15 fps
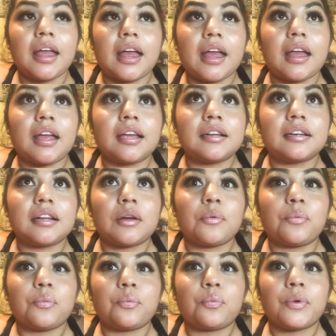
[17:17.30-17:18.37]

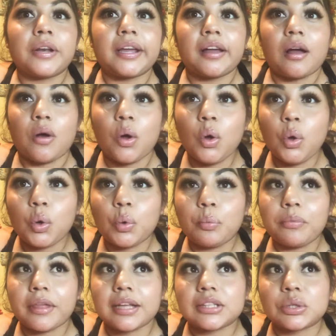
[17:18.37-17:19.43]
And when I got
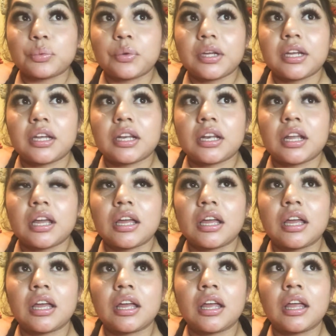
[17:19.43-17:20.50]
home, that's when
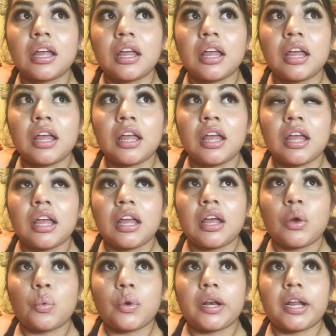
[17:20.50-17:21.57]

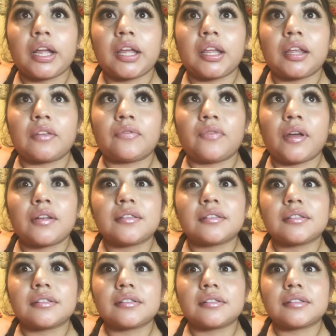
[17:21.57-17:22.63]
when I felt
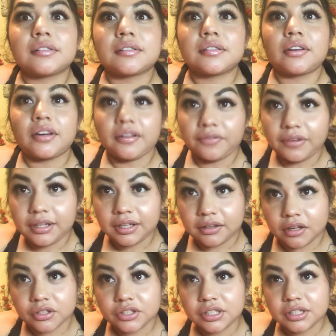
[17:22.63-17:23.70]
started feeling
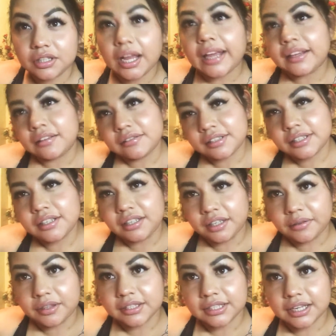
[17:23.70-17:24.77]
nauseous. I did
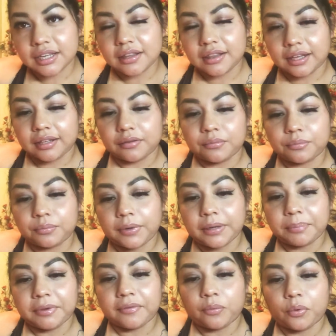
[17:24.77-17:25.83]
eat the day like
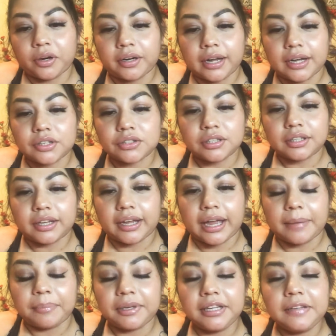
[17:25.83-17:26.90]
right before actually it
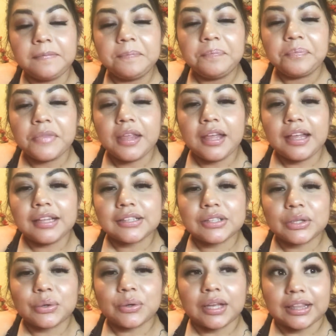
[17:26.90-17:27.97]
happening.
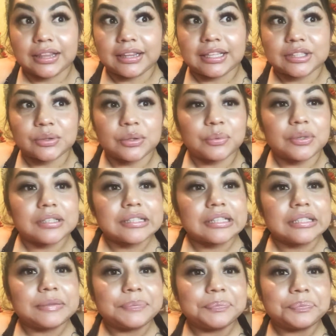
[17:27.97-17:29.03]
So I think that's what it was.